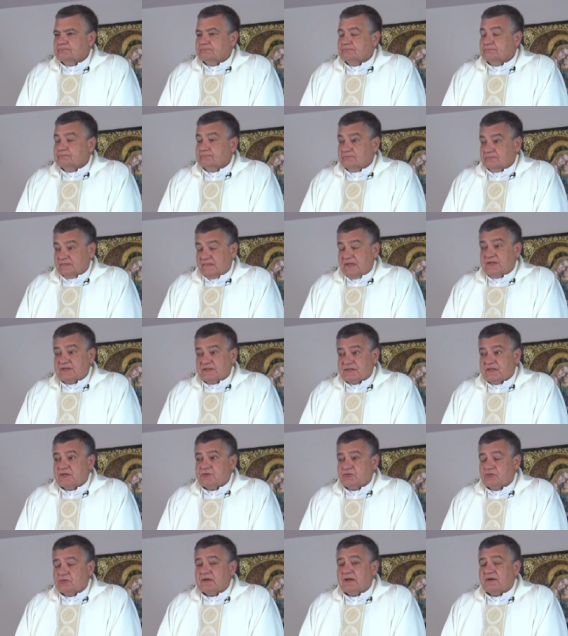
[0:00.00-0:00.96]
This is
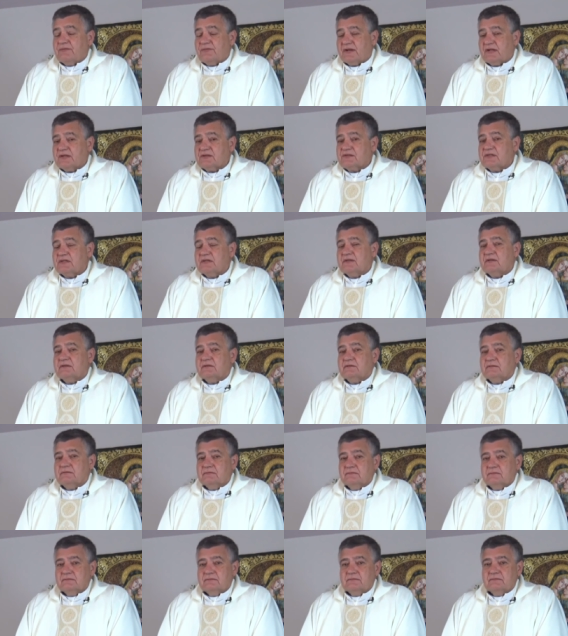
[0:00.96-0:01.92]
a phrase that
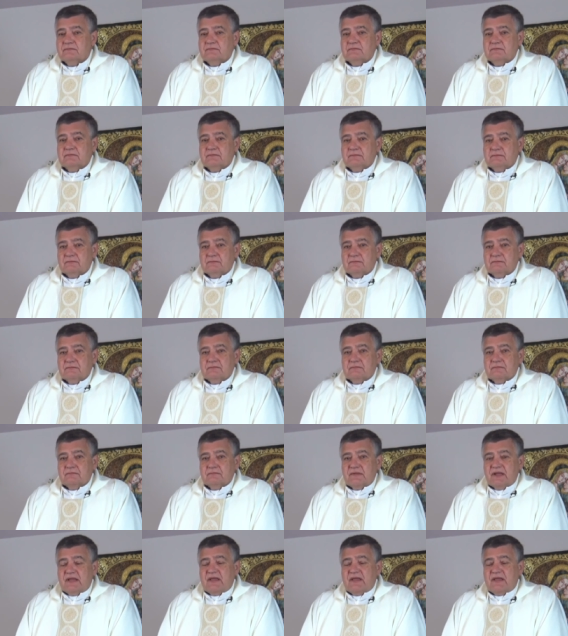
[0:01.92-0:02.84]
many Catholics